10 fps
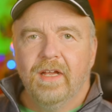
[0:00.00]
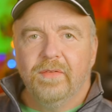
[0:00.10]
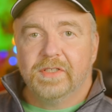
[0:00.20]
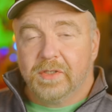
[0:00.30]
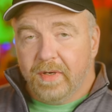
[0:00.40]

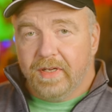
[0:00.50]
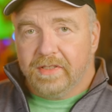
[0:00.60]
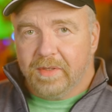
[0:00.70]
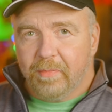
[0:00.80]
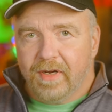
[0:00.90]
The screen
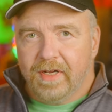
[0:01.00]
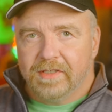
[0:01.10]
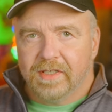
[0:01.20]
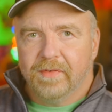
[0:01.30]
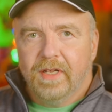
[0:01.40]
is
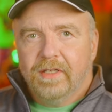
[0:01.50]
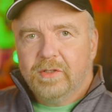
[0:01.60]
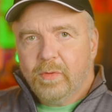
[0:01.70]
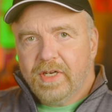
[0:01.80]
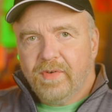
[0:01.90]
comprised of
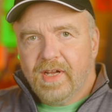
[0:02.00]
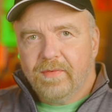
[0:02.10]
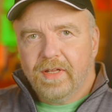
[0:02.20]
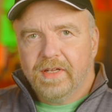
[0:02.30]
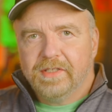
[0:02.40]
25
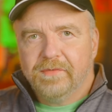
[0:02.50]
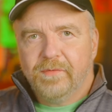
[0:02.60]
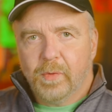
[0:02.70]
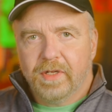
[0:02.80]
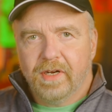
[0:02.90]
lines of
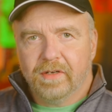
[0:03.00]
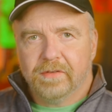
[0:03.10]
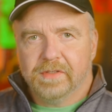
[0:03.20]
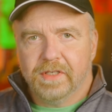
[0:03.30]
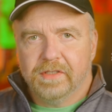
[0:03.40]
40
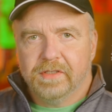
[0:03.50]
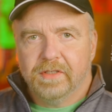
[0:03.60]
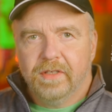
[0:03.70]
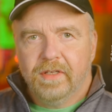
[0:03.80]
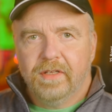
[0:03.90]
characters each,
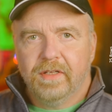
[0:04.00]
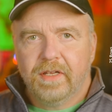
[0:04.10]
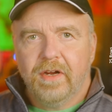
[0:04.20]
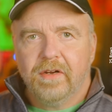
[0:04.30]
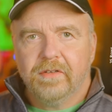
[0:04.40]
and the
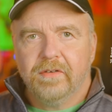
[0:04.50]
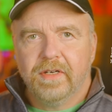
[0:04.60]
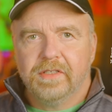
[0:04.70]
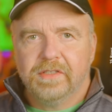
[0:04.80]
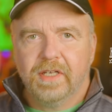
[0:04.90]
character in
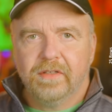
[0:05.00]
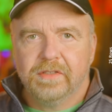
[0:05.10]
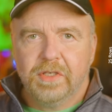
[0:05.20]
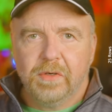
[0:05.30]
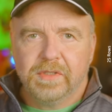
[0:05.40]
each cell
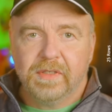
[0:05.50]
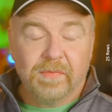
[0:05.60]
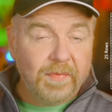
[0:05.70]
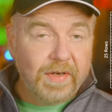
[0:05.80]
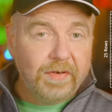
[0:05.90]
is chosen
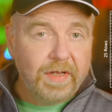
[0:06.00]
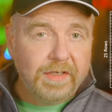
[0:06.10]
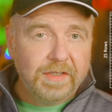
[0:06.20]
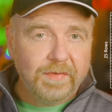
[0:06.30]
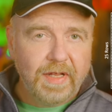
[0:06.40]
from a
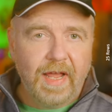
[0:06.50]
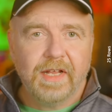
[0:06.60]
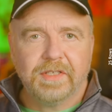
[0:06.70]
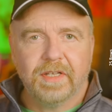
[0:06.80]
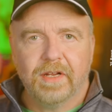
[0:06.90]
variation of the
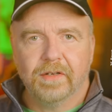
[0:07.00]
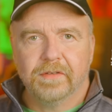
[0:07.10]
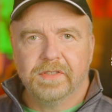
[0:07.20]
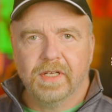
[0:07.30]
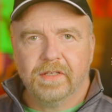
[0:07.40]
ASCII
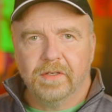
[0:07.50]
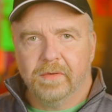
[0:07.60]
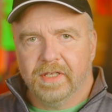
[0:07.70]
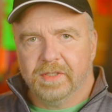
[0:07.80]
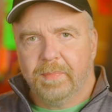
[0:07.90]
character set
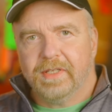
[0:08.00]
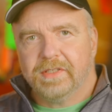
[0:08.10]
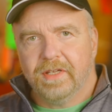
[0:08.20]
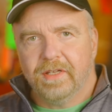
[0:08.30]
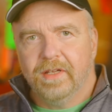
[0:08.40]
known as
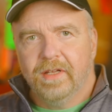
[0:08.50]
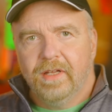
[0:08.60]
PETSCII.